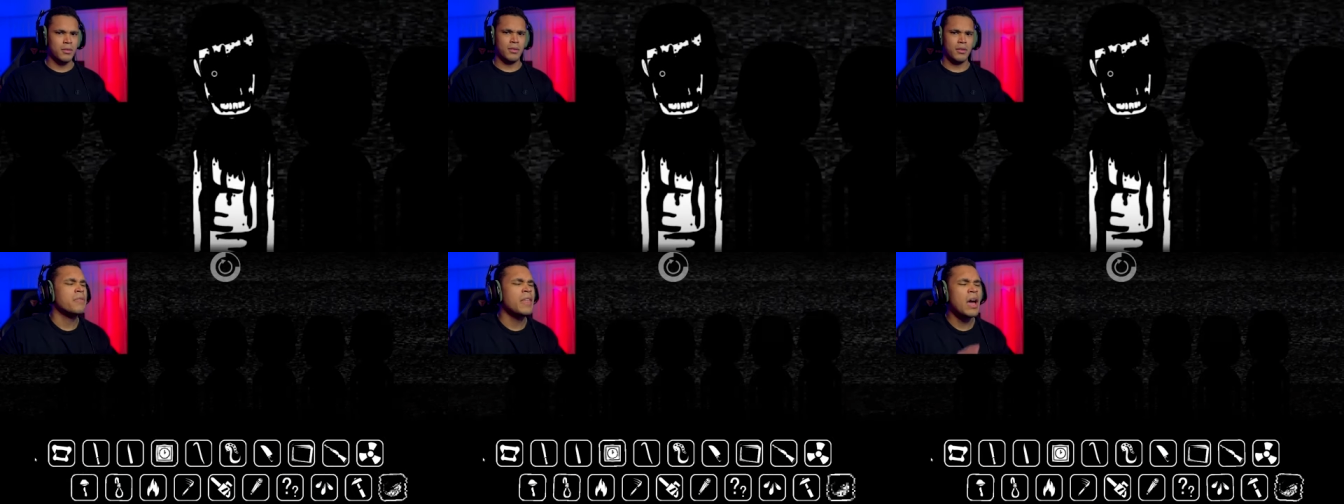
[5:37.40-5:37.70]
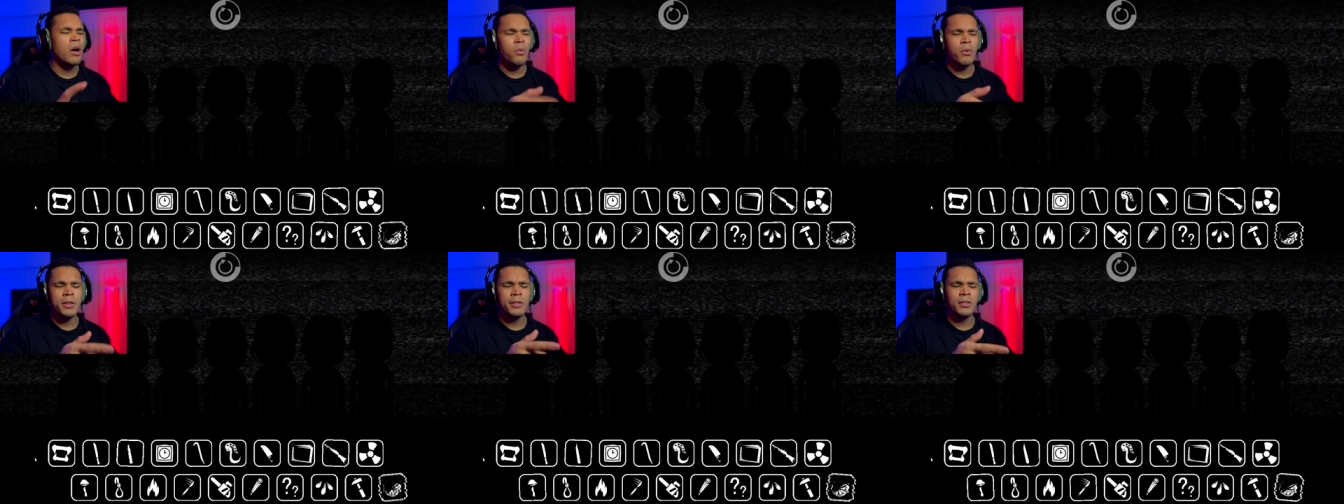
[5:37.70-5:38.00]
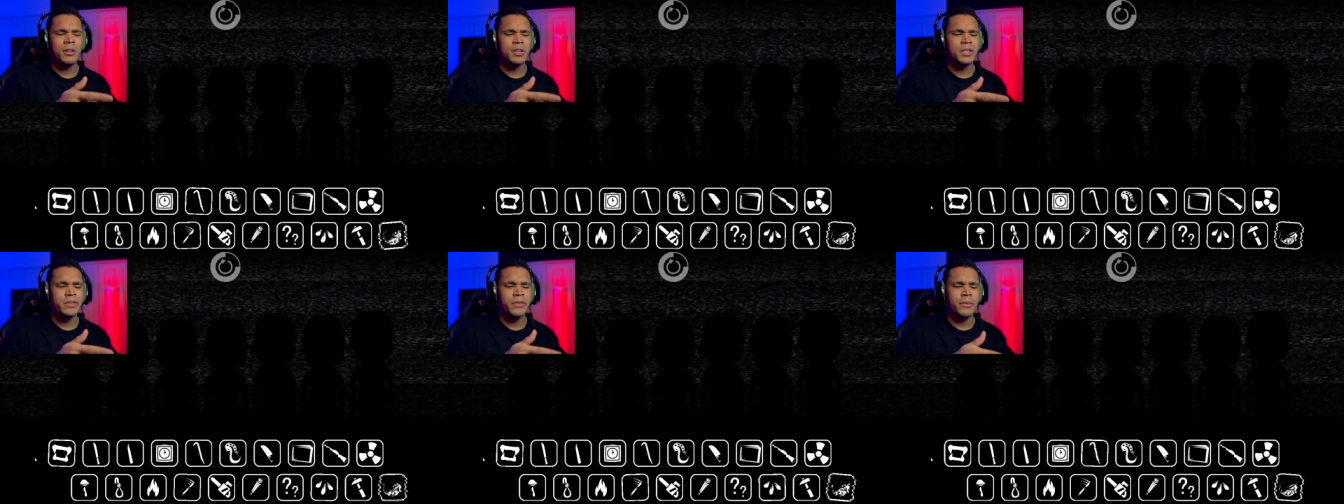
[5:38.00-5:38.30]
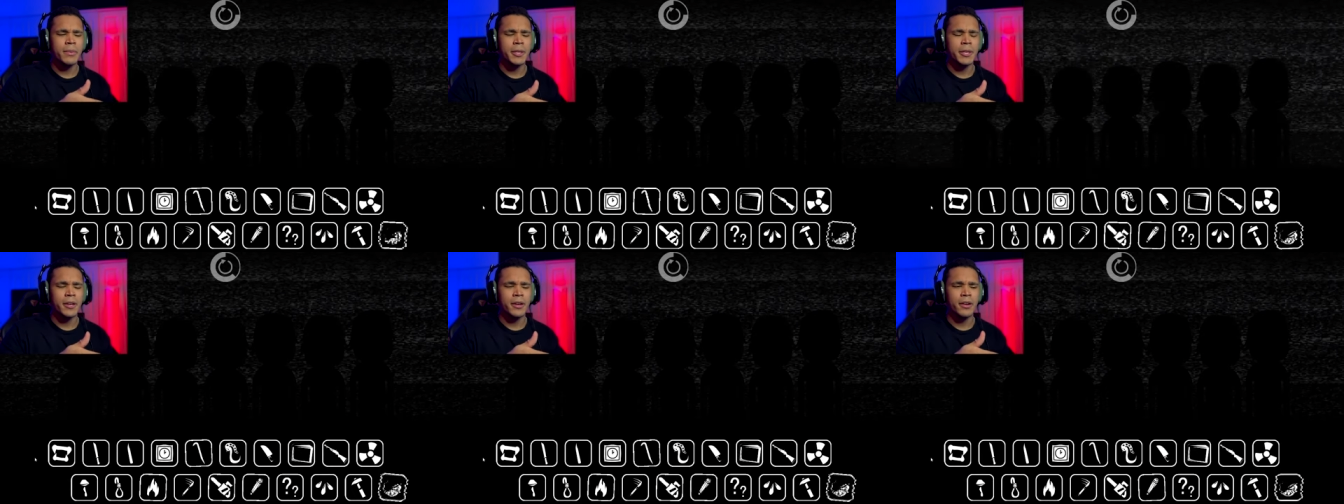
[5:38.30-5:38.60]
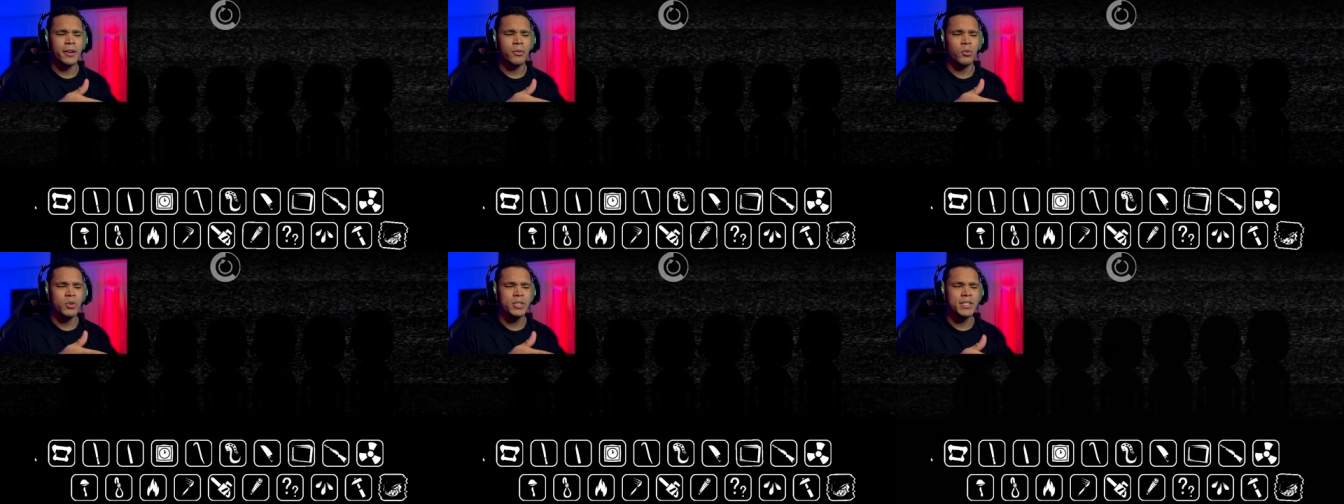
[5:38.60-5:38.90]
That one looks
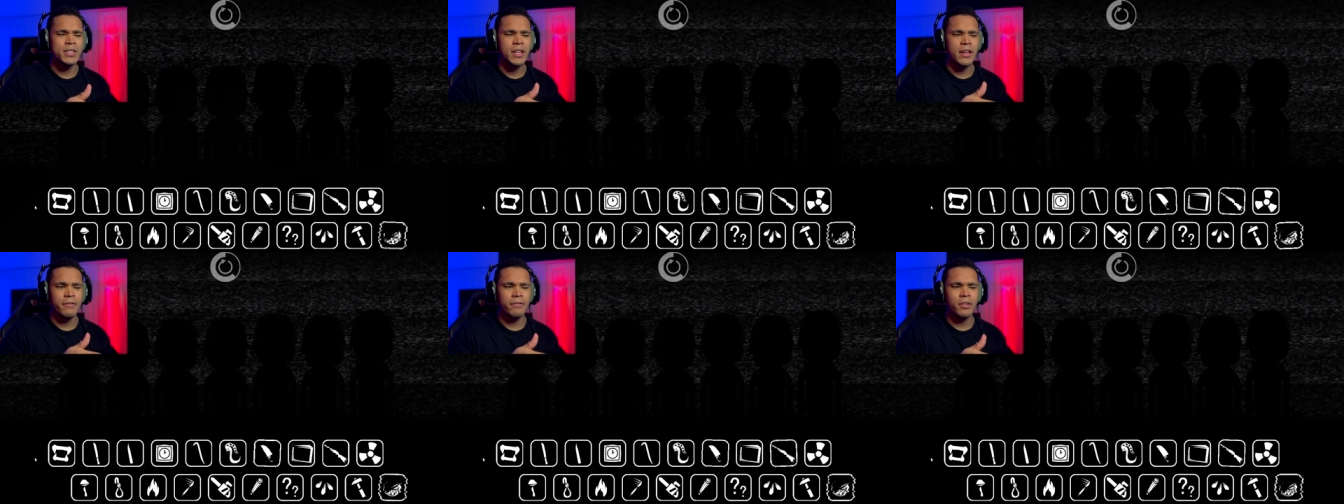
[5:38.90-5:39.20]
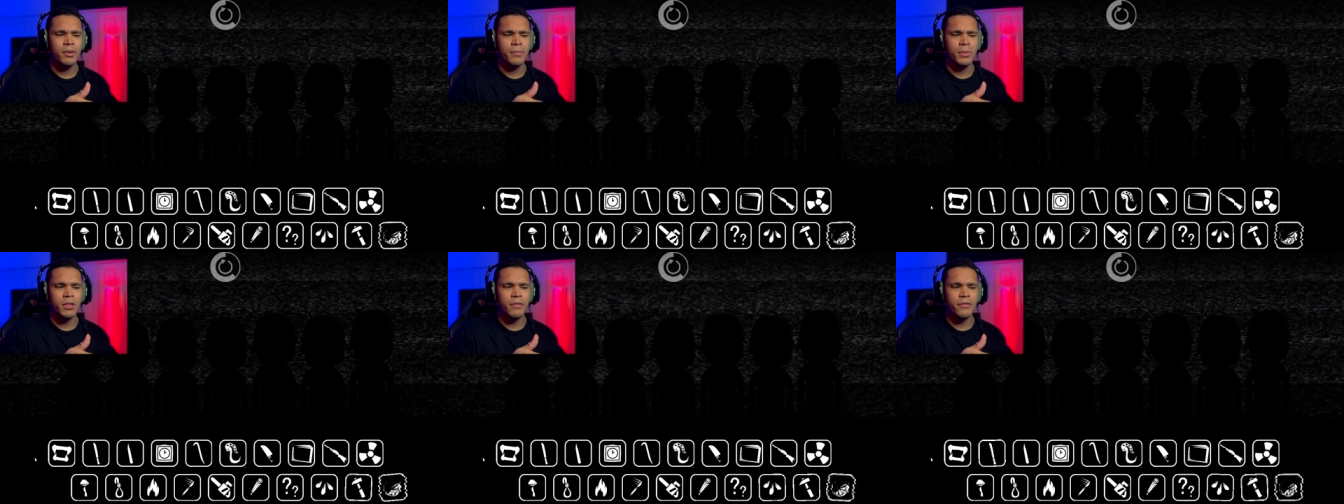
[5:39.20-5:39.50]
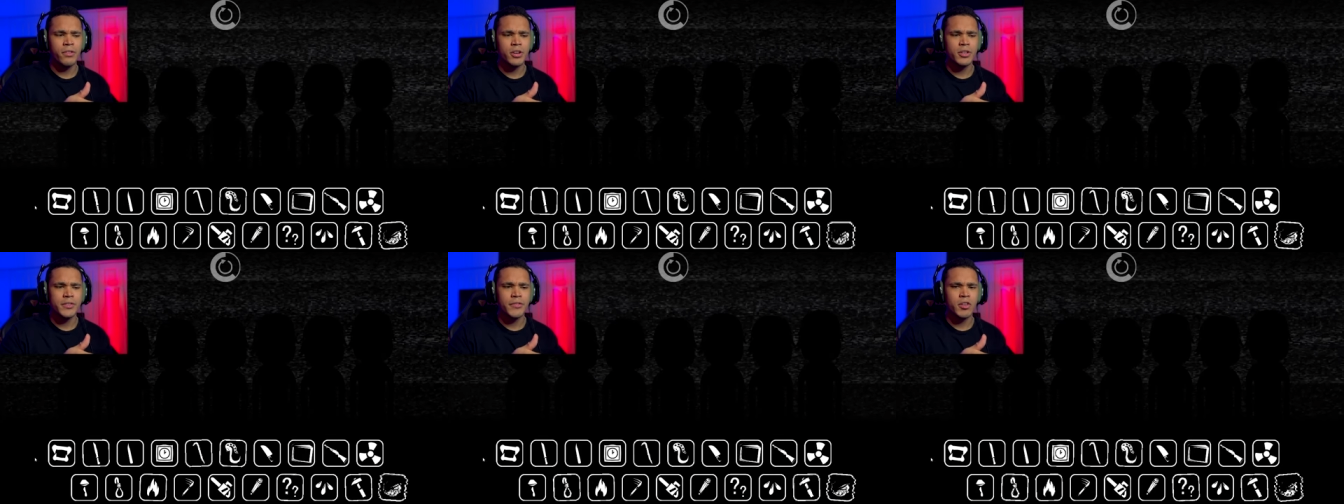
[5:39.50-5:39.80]
familiar. Wasn't that from the first